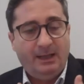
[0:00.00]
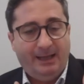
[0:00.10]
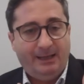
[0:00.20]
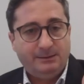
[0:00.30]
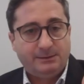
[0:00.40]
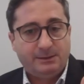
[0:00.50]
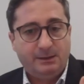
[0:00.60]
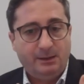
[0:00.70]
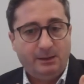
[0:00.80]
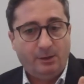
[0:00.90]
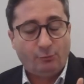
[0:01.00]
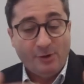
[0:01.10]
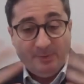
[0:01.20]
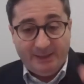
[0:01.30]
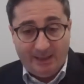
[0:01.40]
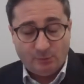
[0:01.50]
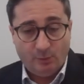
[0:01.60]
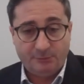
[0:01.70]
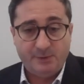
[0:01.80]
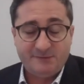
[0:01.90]
and replicate
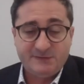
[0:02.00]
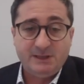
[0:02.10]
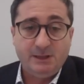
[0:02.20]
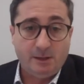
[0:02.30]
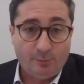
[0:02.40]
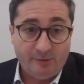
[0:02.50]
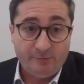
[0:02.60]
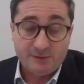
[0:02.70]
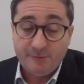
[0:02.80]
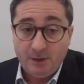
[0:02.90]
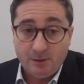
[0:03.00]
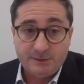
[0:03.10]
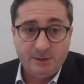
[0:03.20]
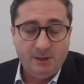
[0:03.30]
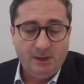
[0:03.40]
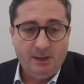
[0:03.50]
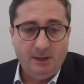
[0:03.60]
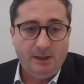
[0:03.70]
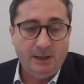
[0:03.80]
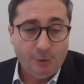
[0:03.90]
what we have seen in the previous videos
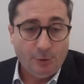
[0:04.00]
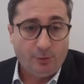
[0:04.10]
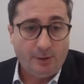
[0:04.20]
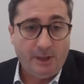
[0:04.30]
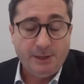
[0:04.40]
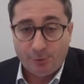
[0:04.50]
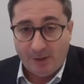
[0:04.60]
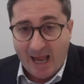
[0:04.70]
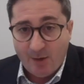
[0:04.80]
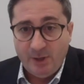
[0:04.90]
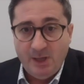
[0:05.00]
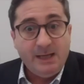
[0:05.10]
in your lab.